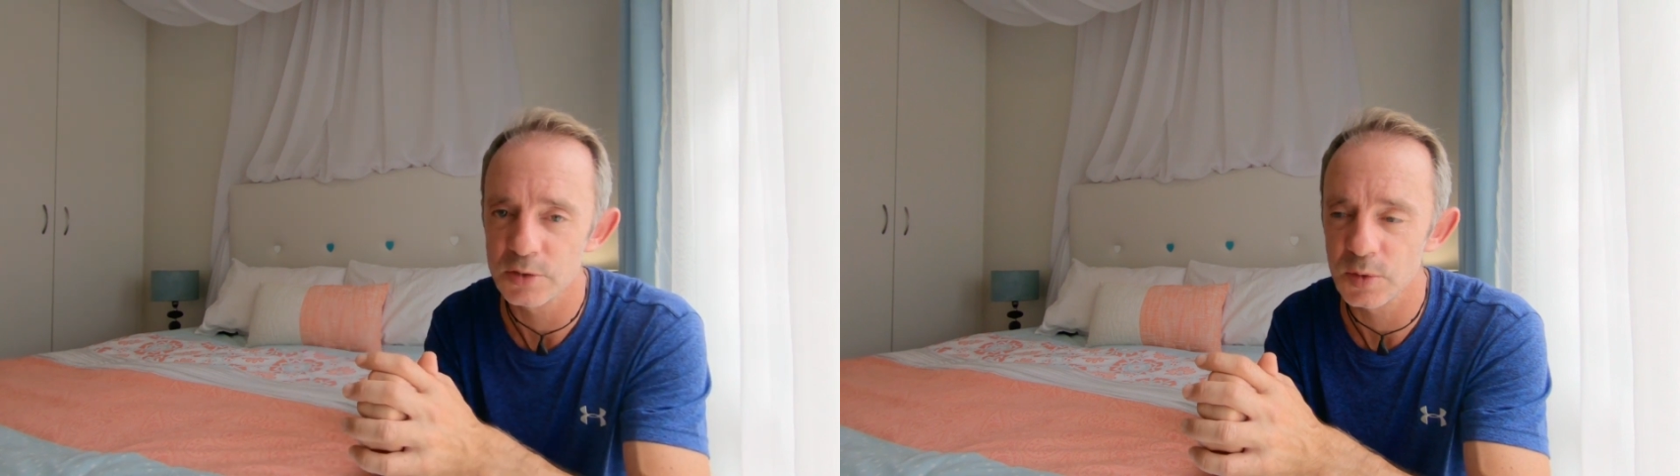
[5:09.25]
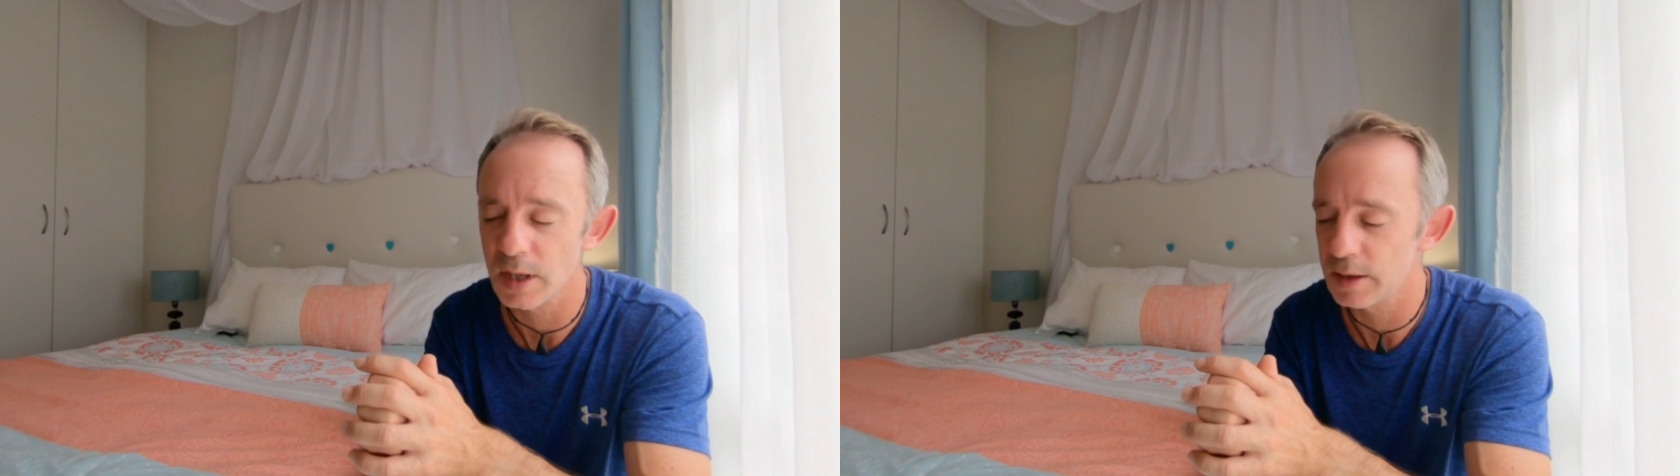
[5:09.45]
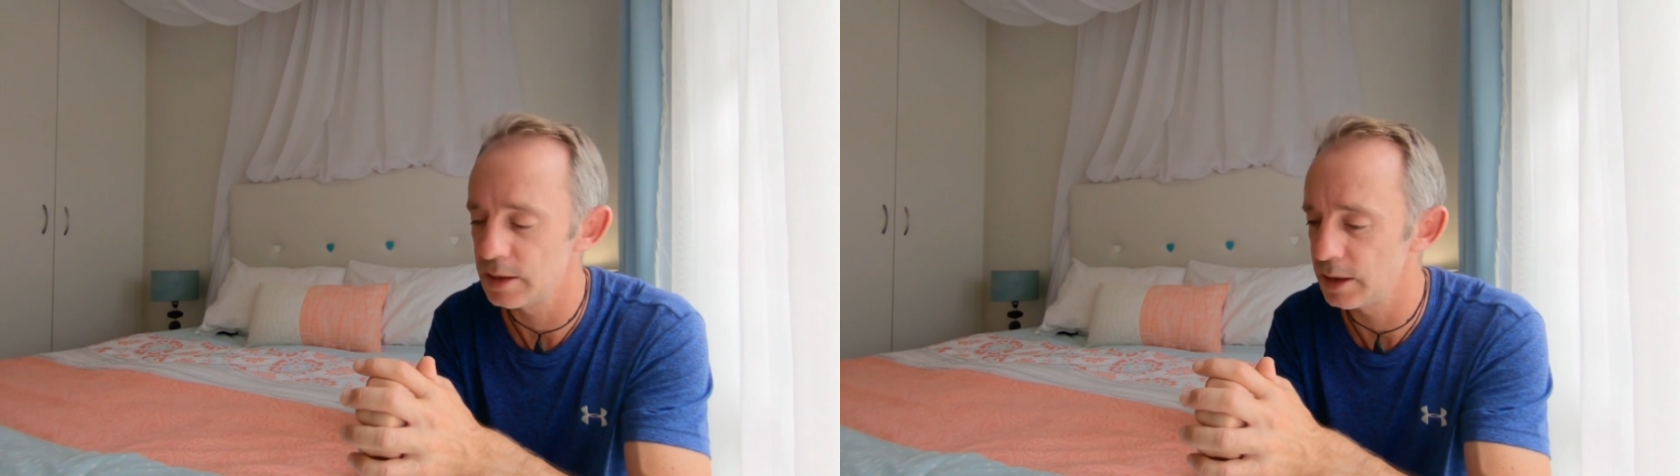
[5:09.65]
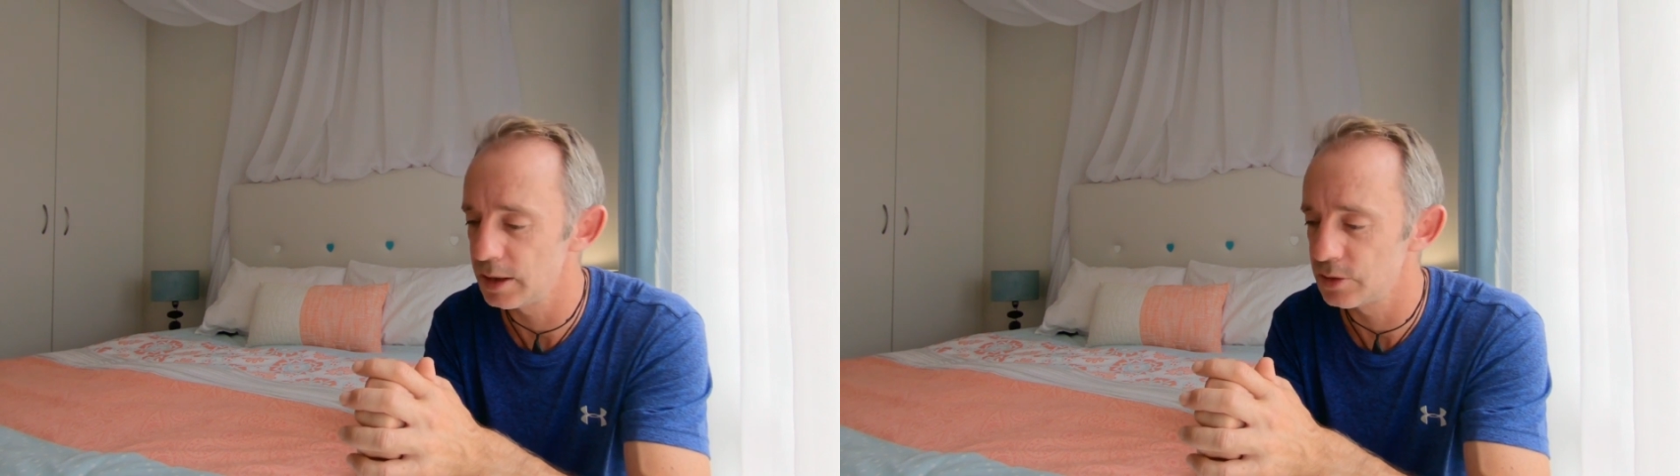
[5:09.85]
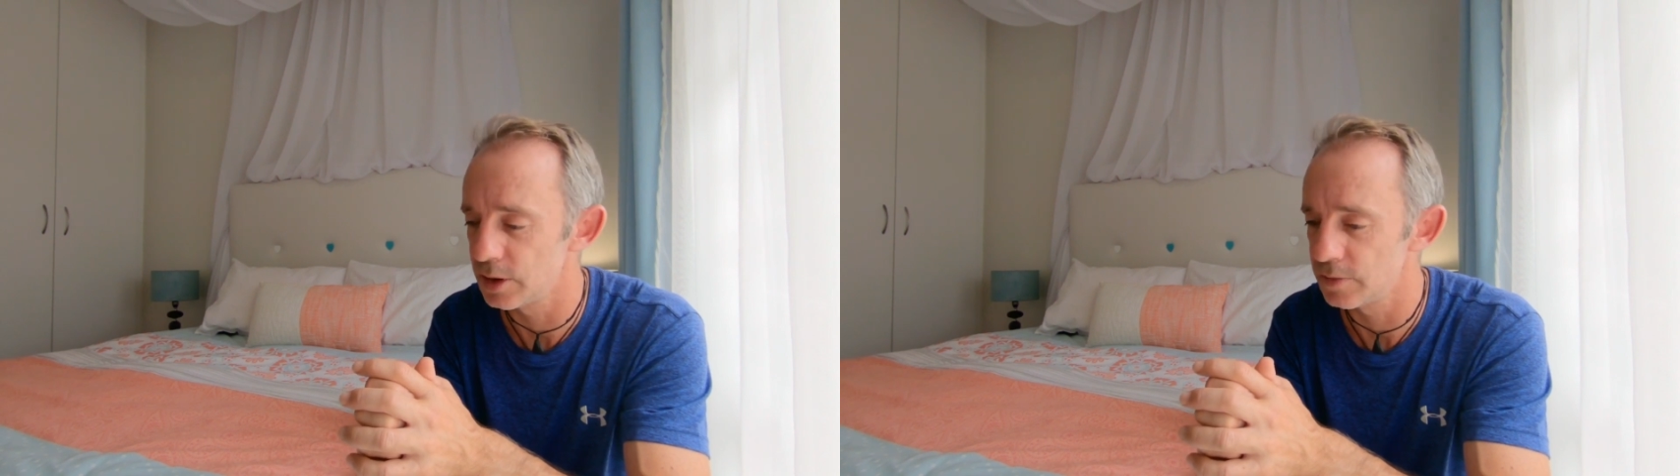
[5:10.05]
with other dinghy
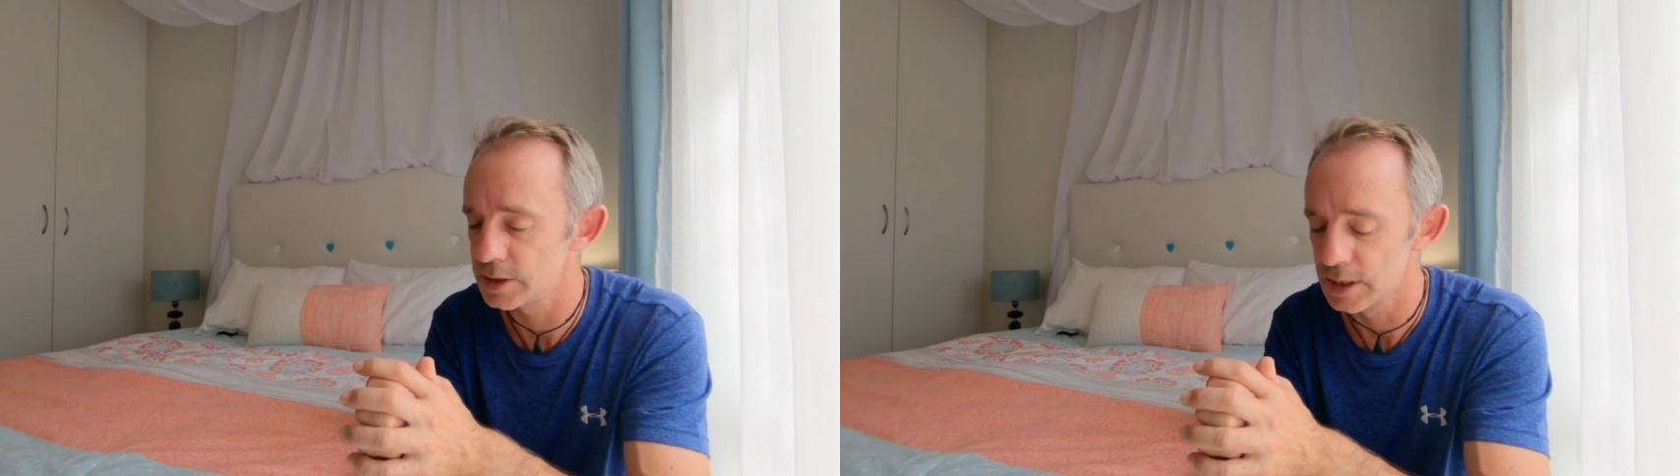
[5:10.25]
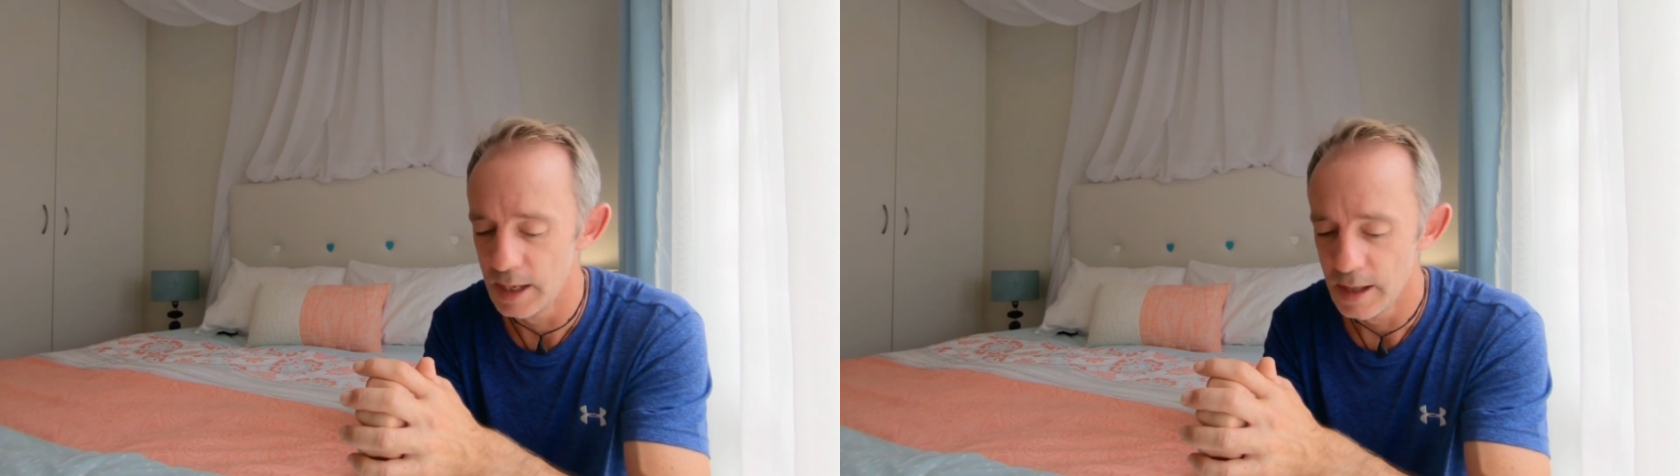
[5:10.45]
drivers.